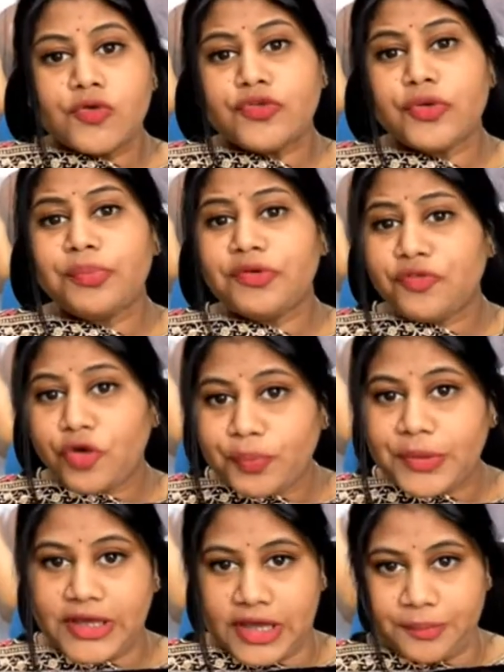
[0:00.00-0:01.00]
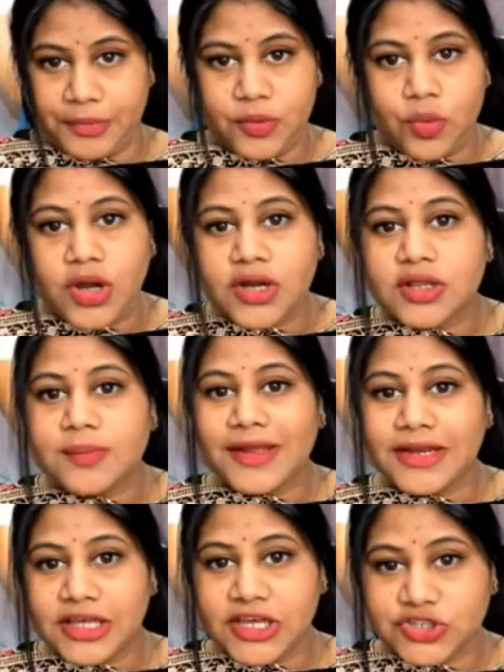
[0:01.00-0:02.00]
So before PRP, what are the
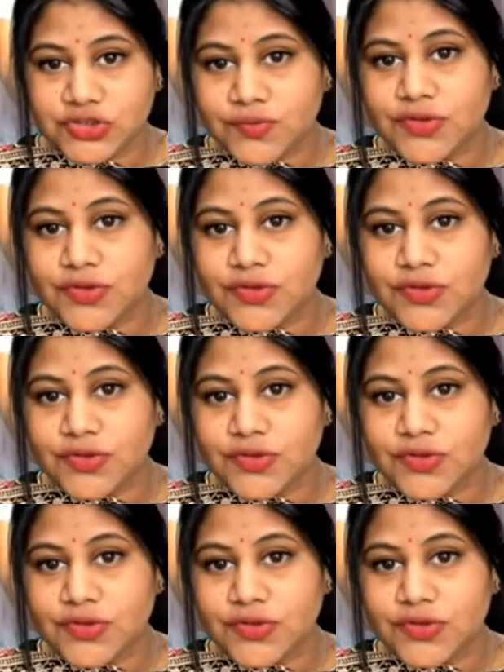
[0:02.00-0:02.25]
medication